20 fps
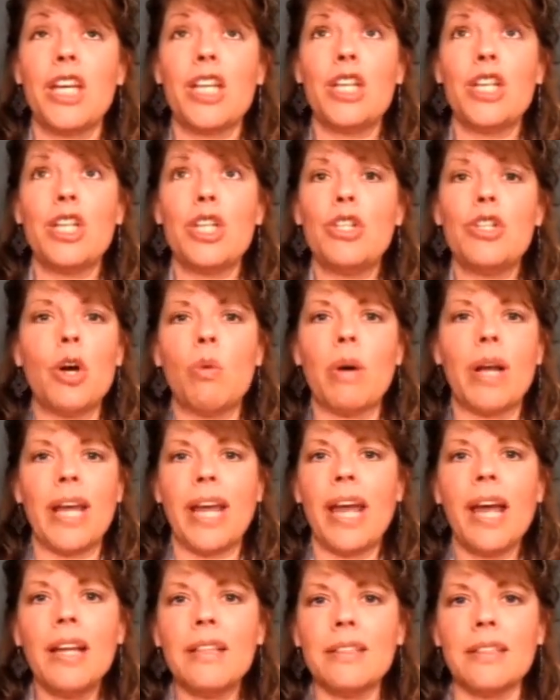you don't want
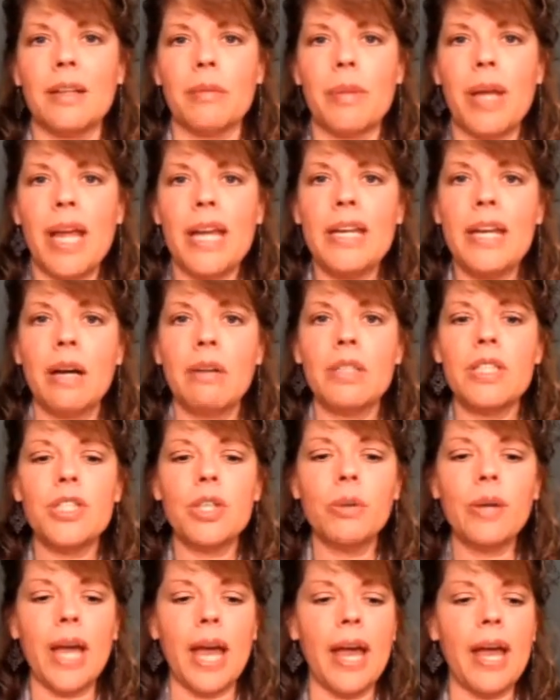to handle them. Now it's
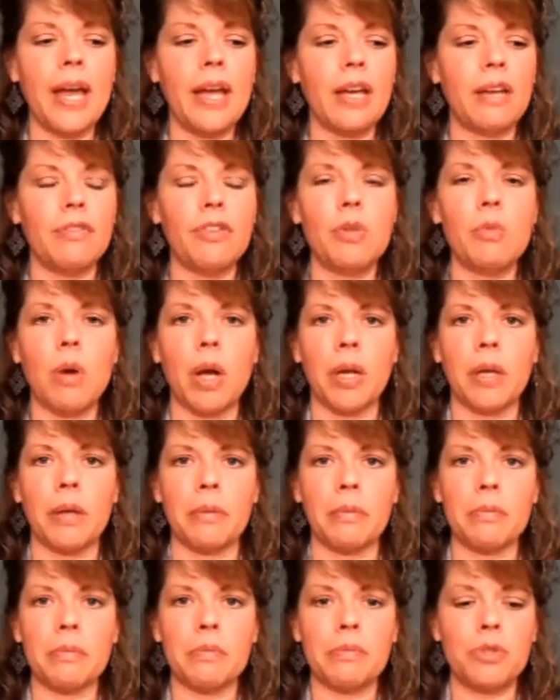okay if you want
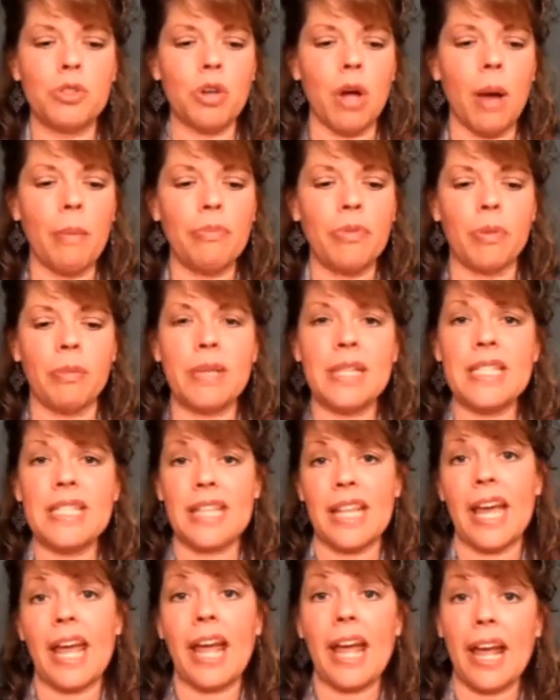to drop them into
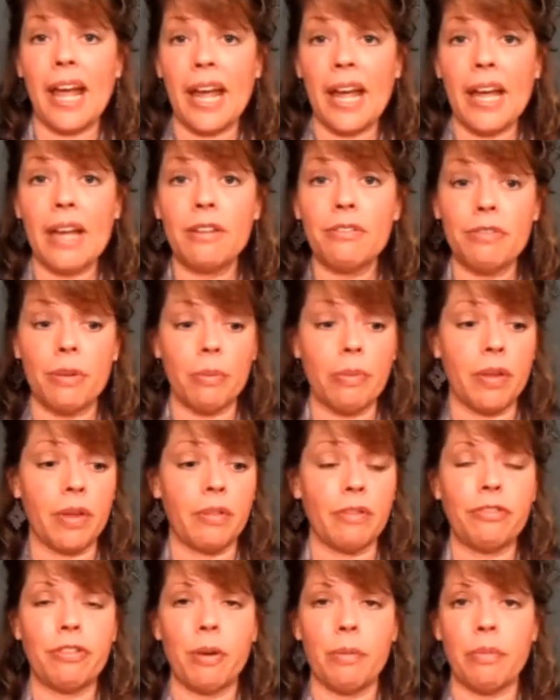the hand, from the
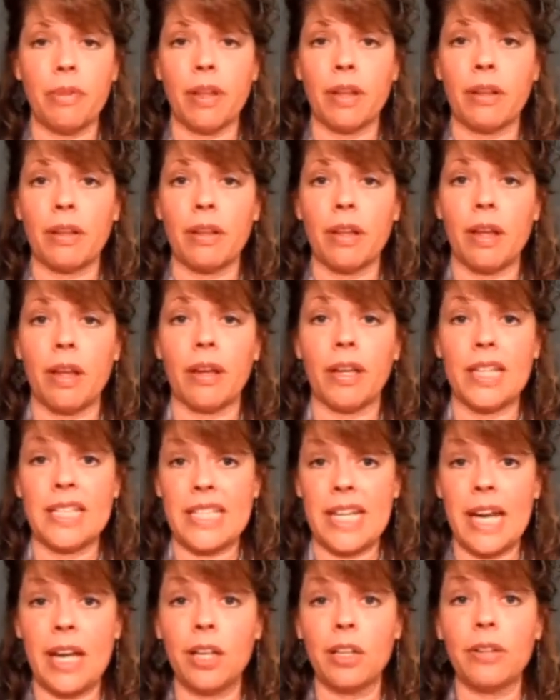
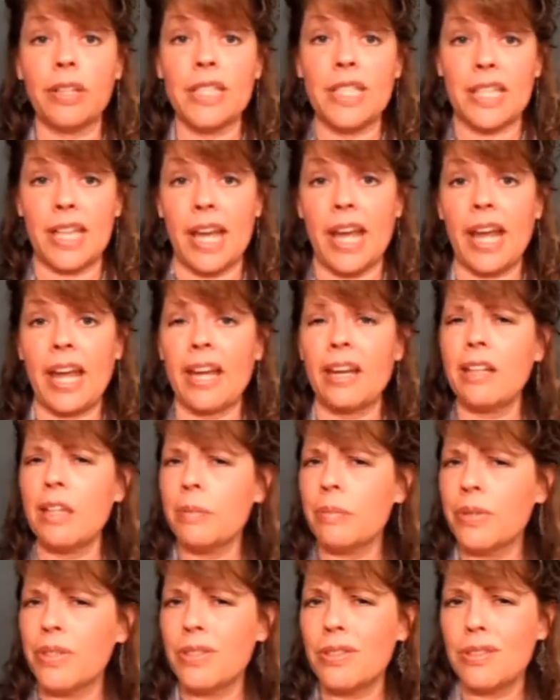container into the hand of the
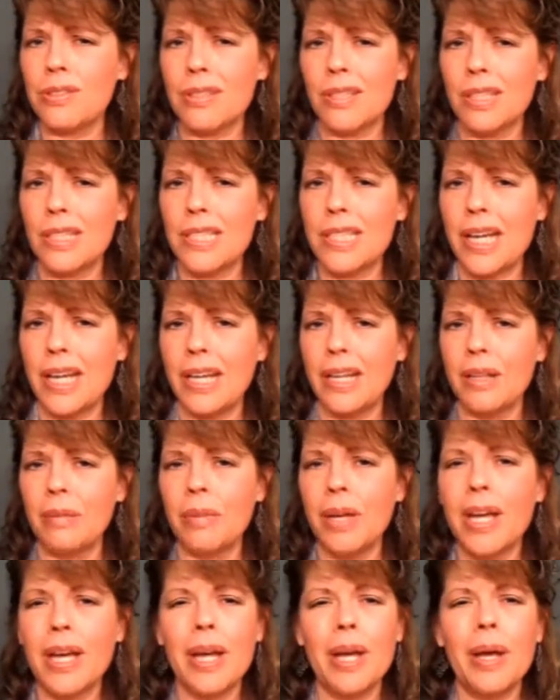person who's going to take them,
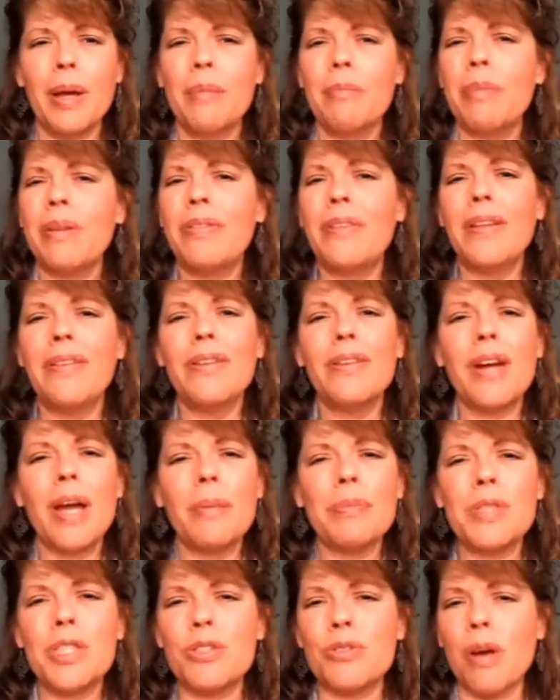but then they're
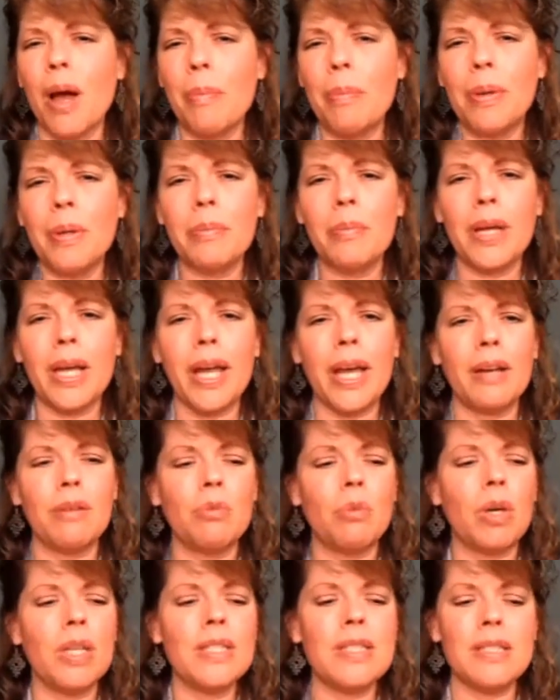apt to drop them,
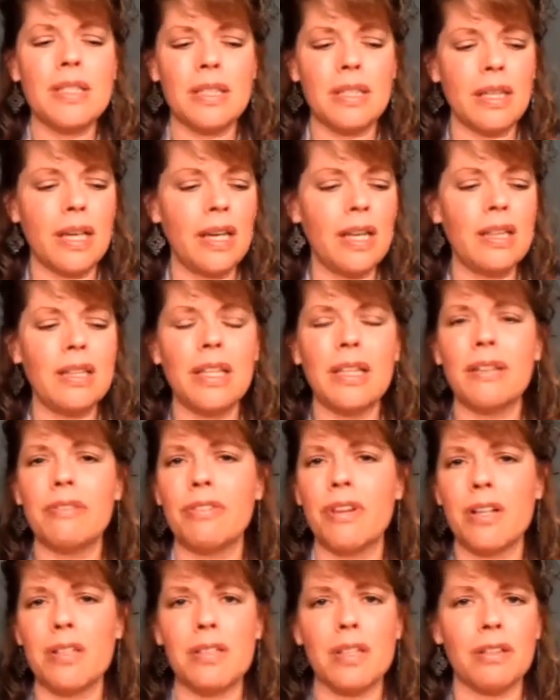and once anything that
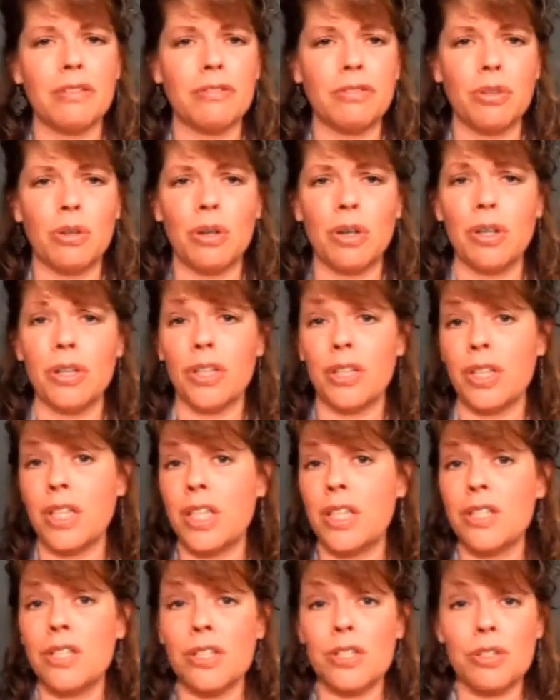falls on the floor, you
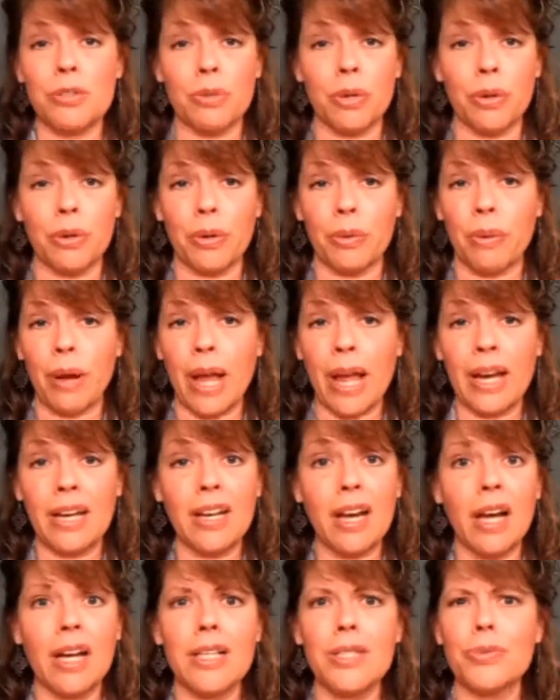need to just throw it away.
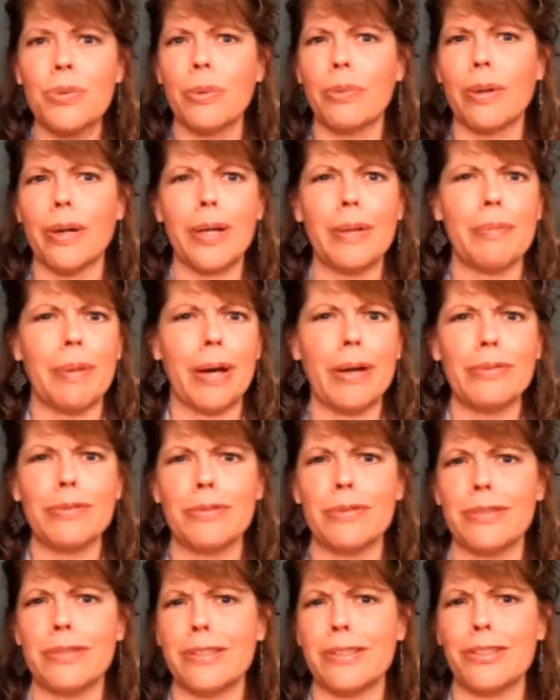Not because we're worried about
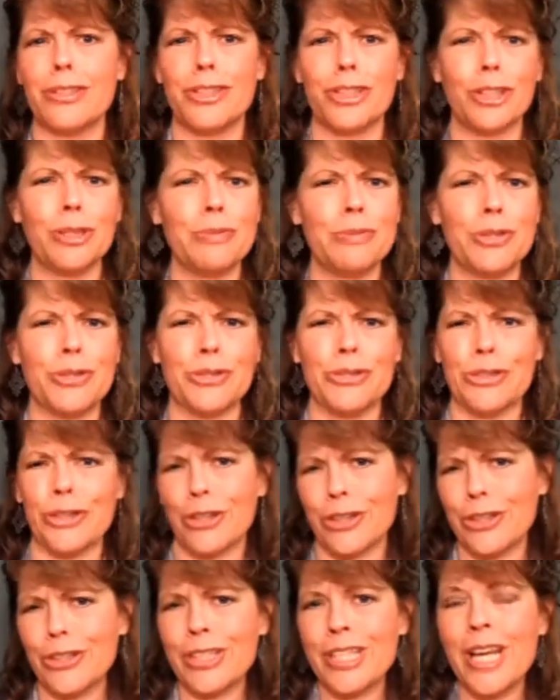germs or
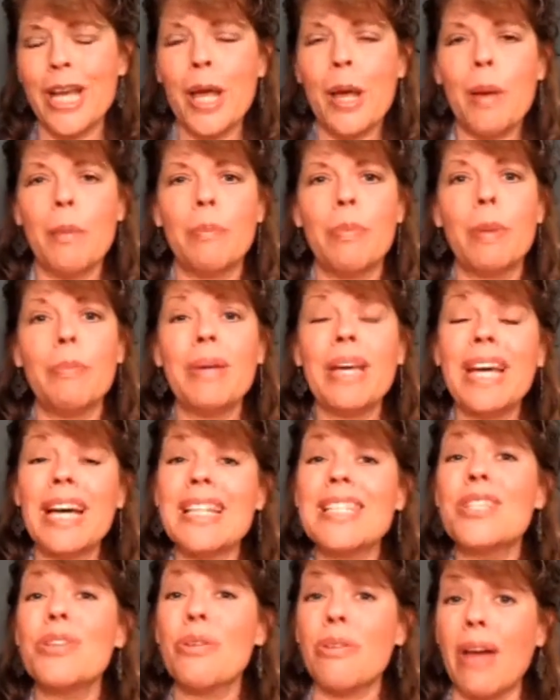dirt, but
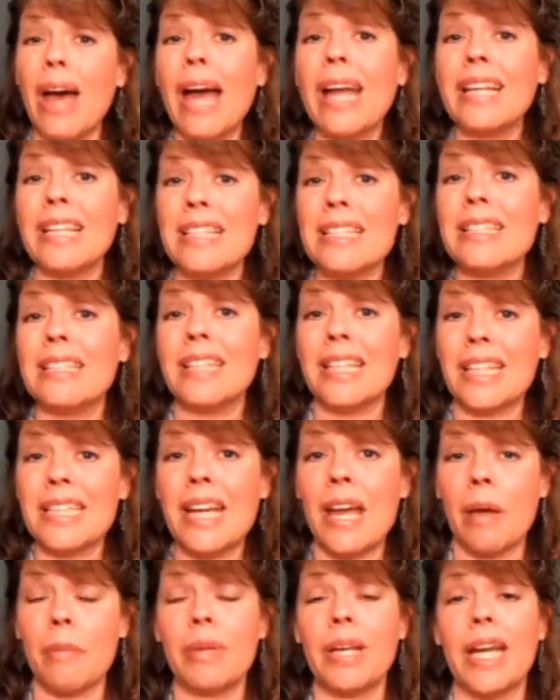because they're that easily
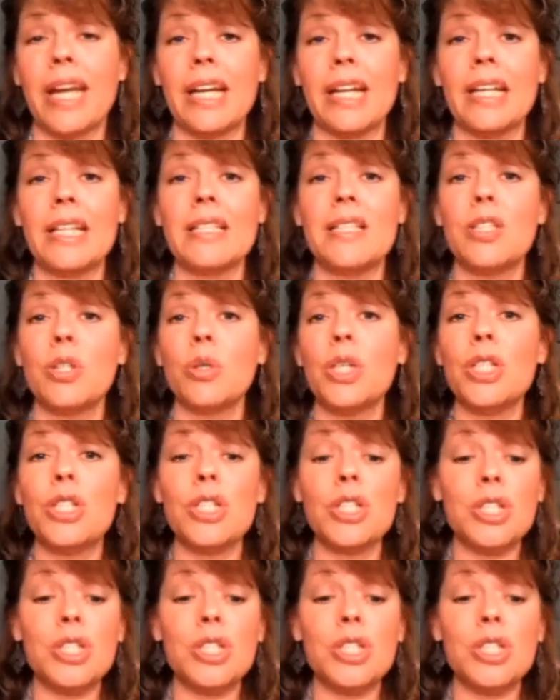contaminated. And so